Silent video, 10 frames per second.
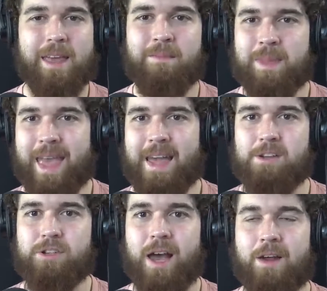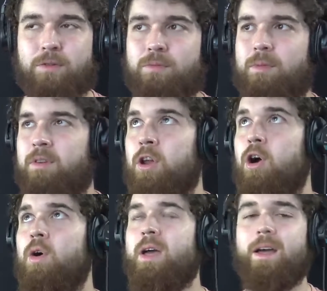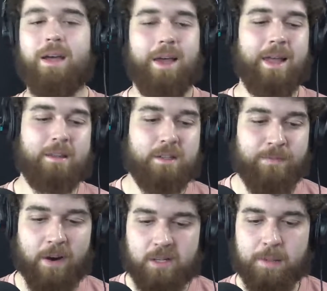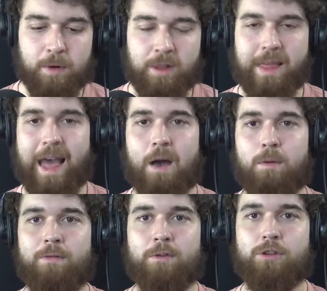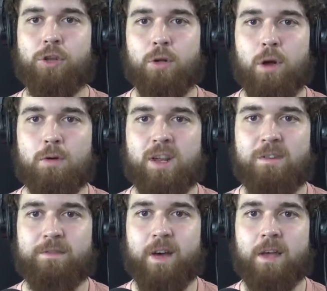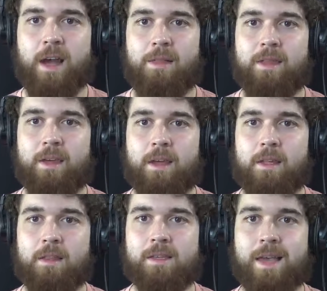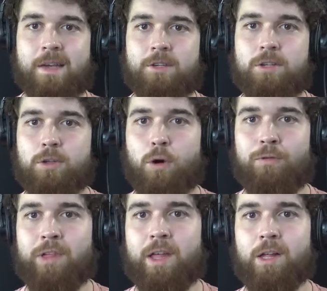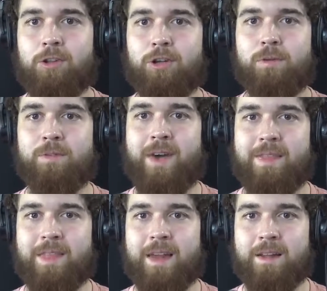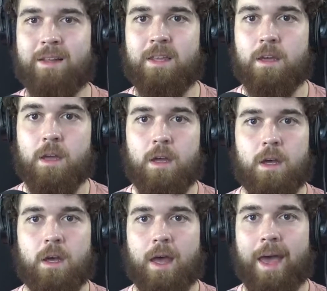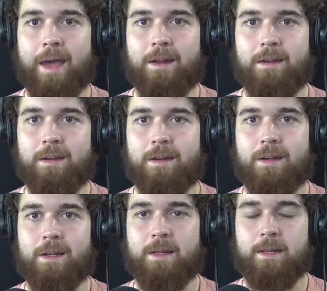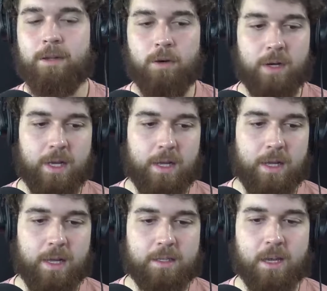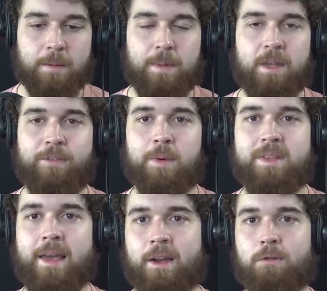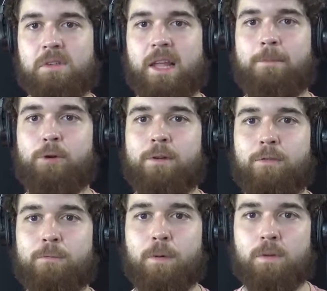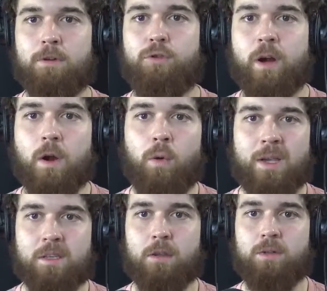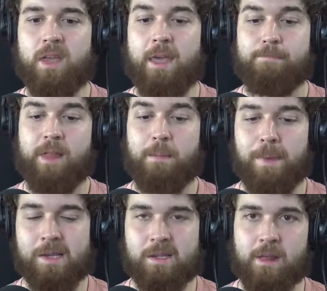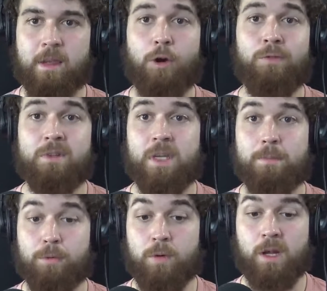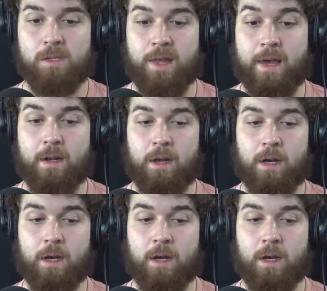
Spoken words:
the edge. I don't know. It's very similar to the Cowboy versus Joe Lozon fight. I think these guys are just over the hill in terms of athletically. And, you know, it's going to be from a technical standpoint of who pulls the trigger, who executes a game plan best. And I think Ovince St. Preux does that.